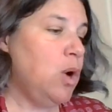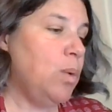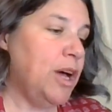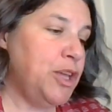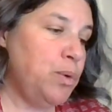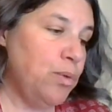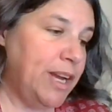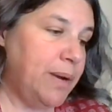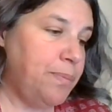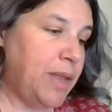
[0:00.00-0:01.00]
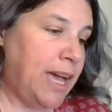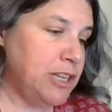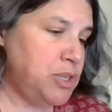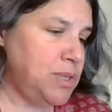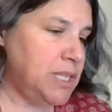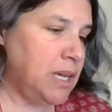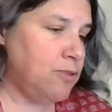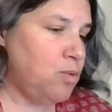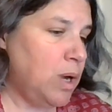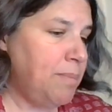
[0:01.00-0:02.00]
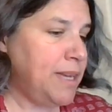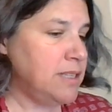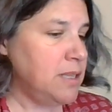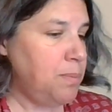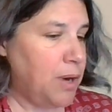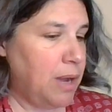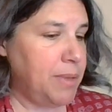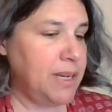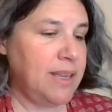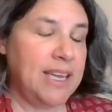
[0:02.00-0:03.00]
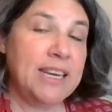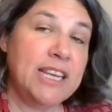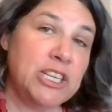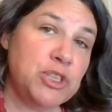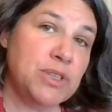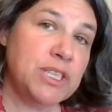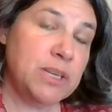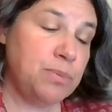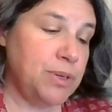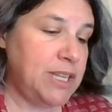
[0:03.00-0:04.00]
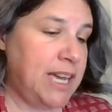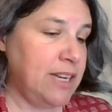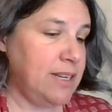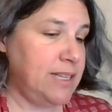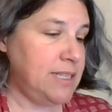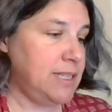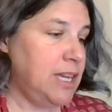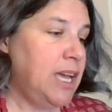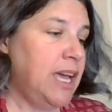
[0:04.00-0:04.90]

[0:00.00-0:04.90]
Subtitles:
While you read, ask yourself what makes the Brahmin an interesting protagonist,